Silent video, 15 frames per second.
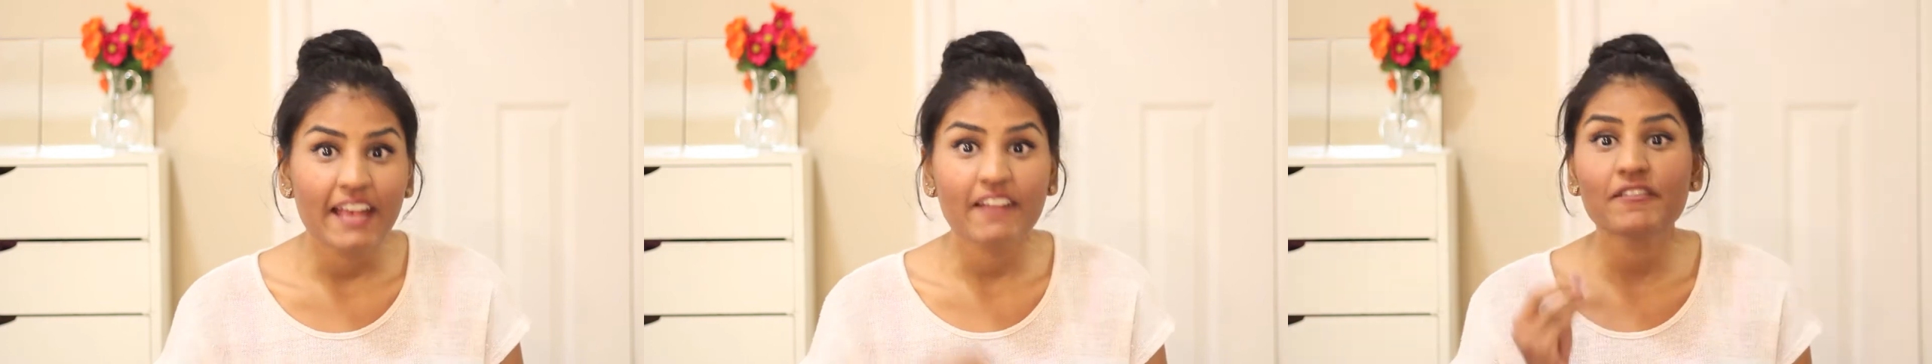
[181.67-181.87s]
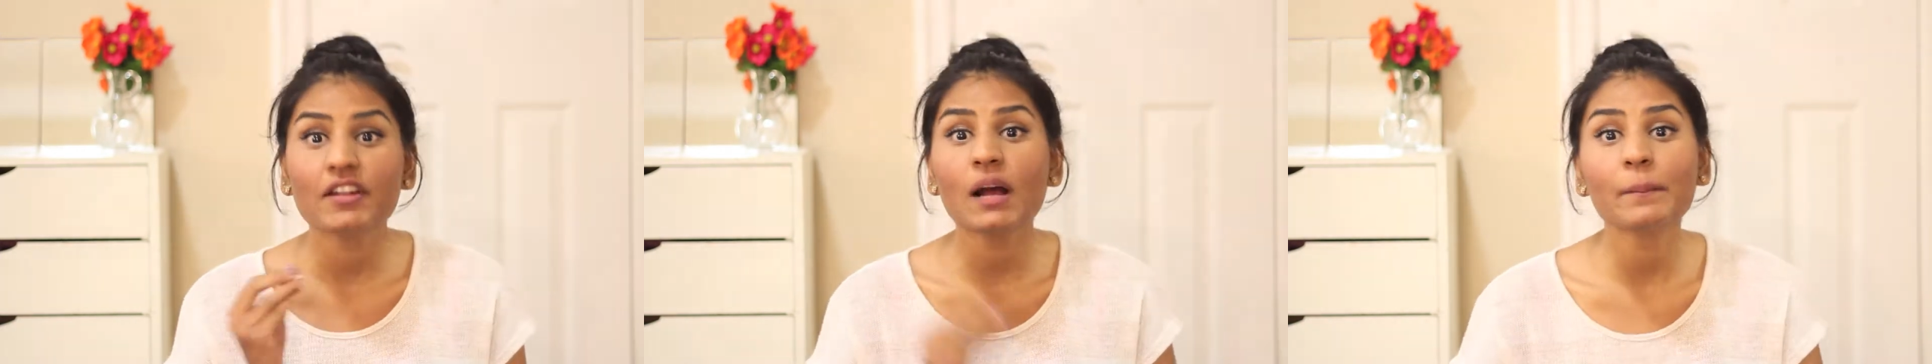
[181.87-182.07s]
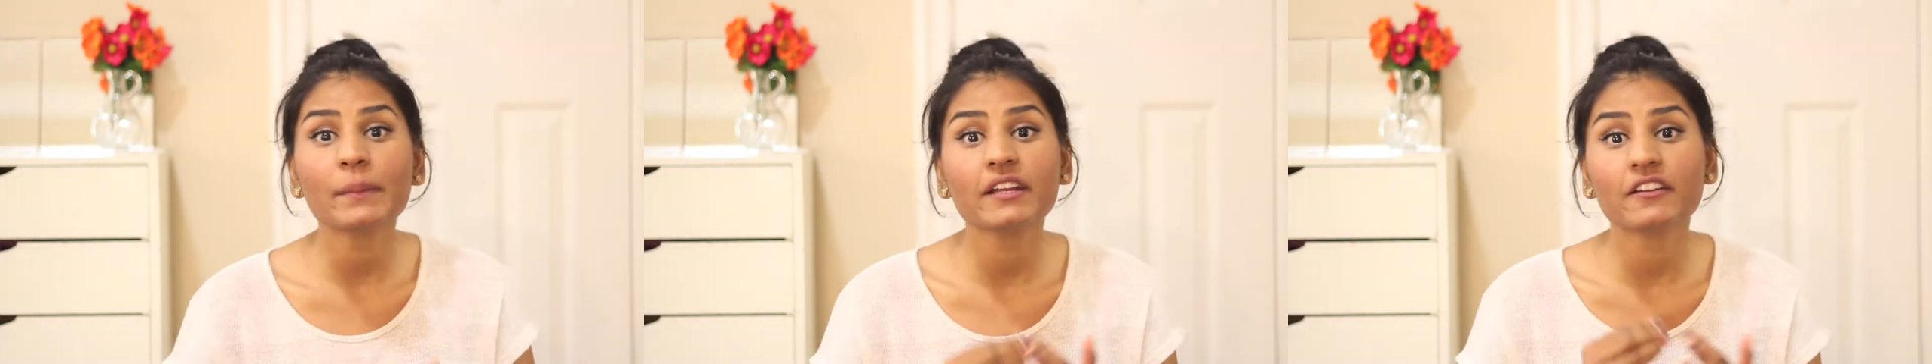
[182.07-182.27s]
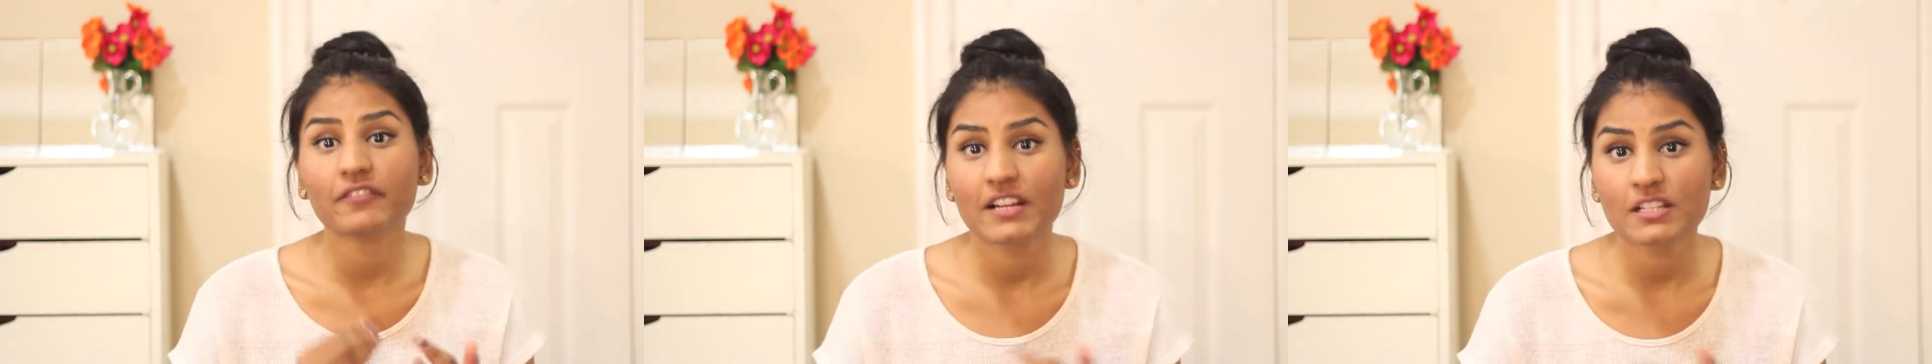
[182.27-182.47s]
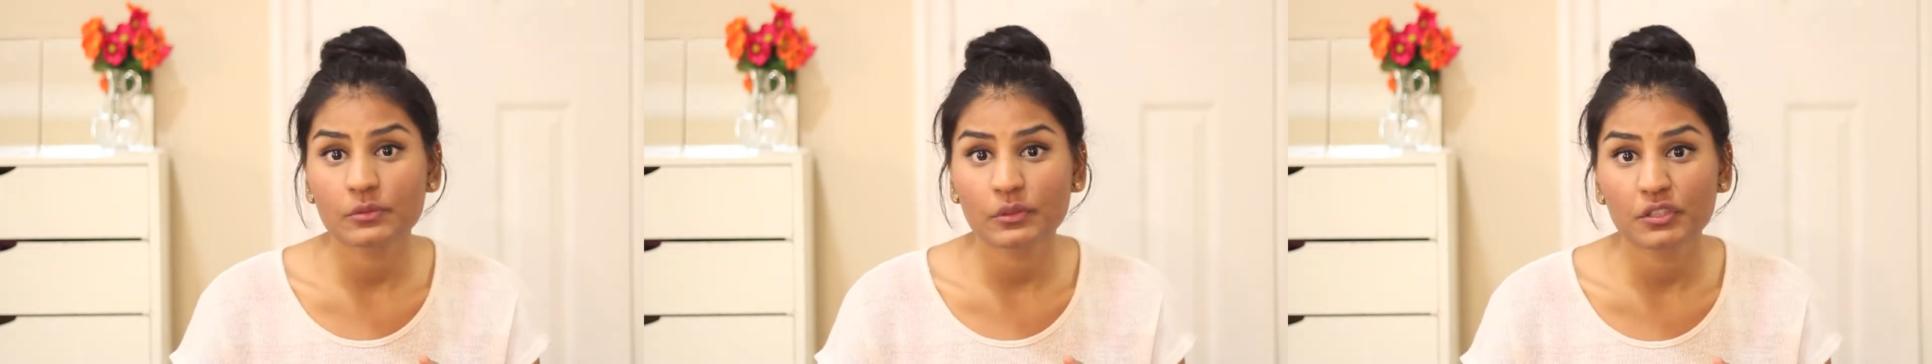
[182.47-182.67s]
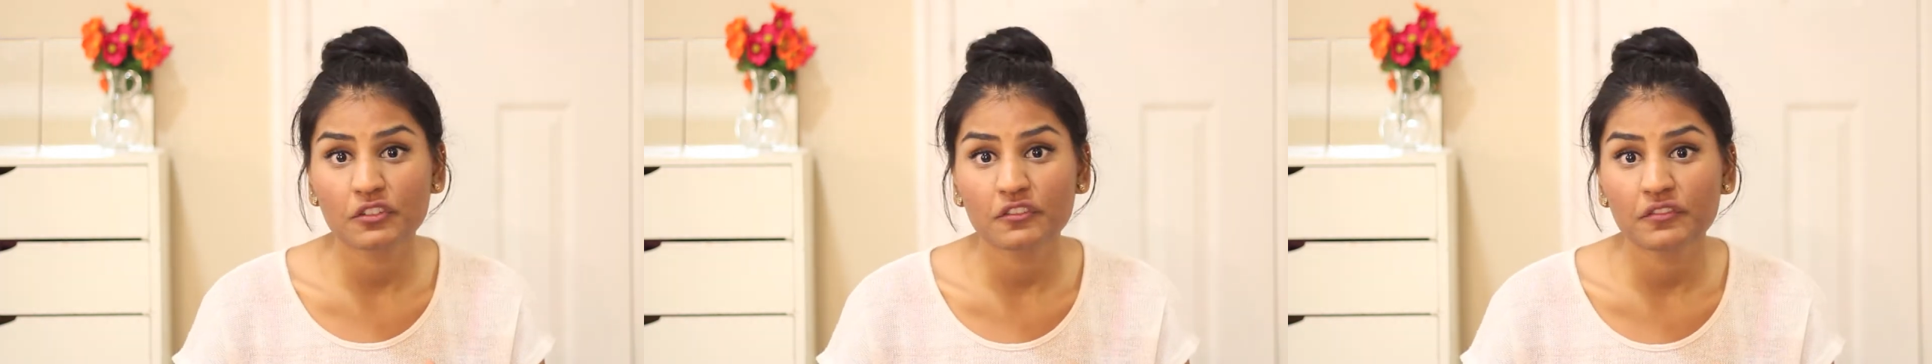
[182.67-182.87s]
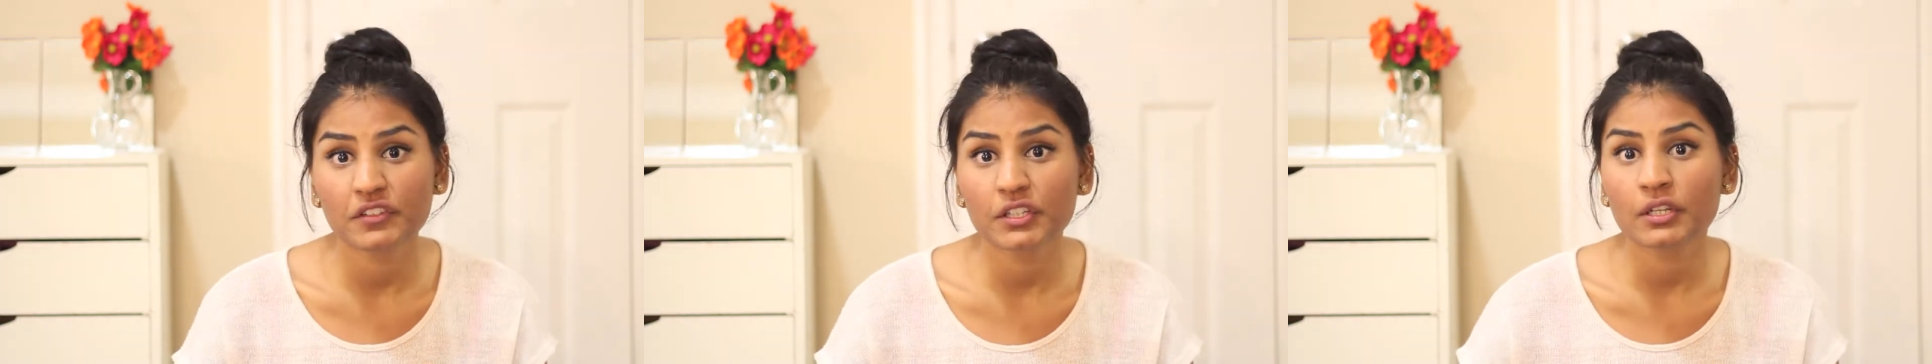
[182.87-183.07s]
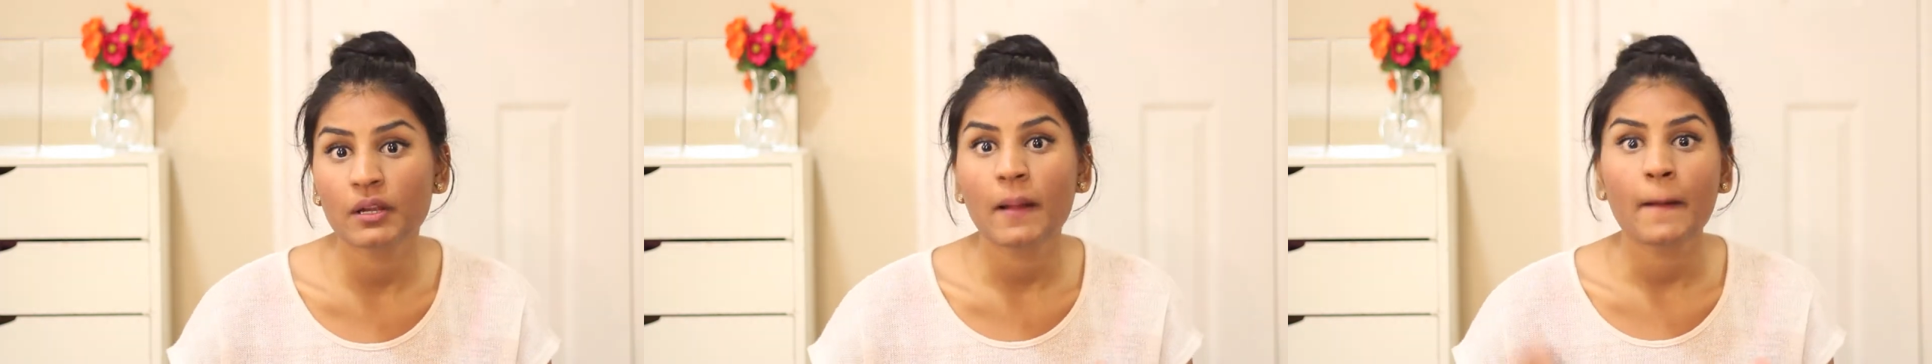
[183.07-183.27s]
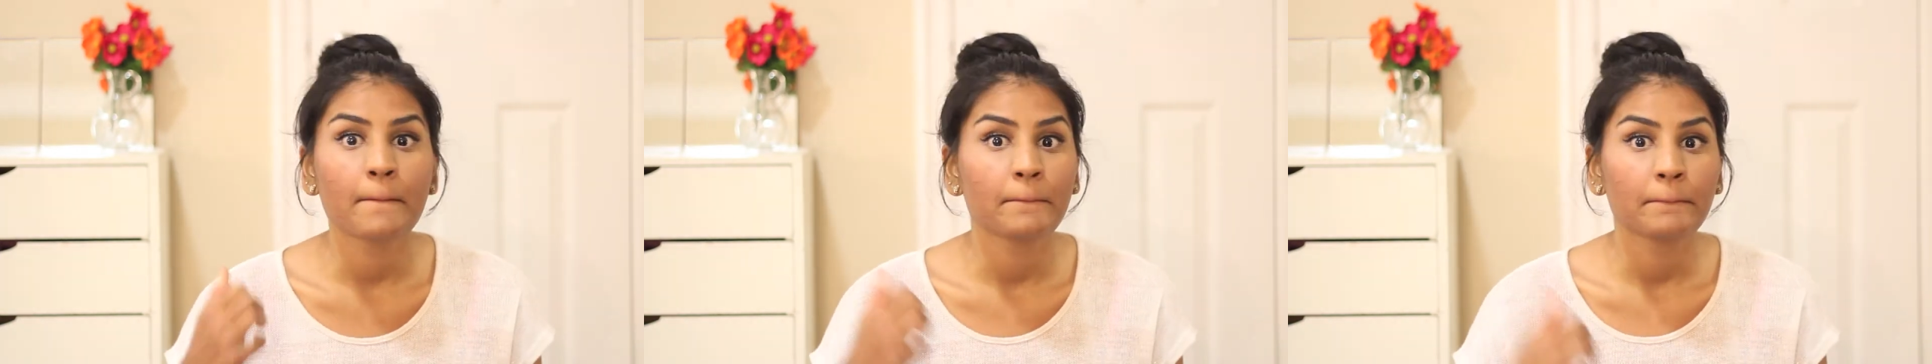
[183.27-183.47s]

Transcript: If not make friends with your fear,